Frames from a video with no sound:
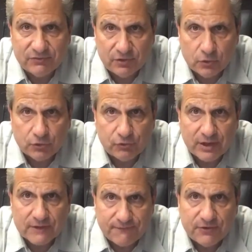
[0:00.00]

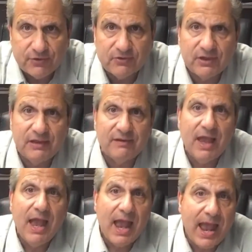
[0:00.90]
nutrient deficiencies,
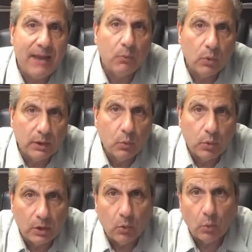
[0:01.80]
and we
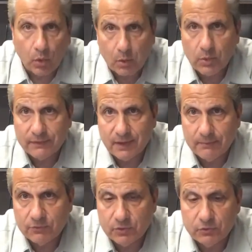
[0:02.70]
will work with
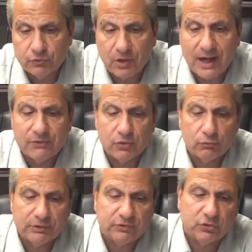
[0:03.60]
them to try to
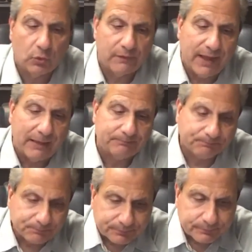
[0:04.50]
restore them.
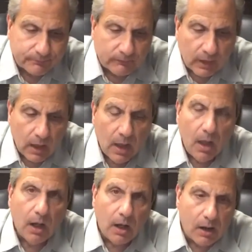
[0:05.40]

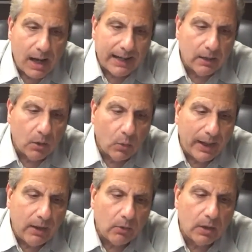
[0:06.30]
All right,
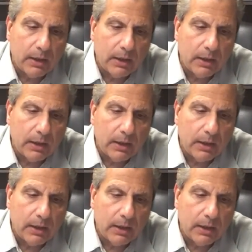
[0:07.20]
well,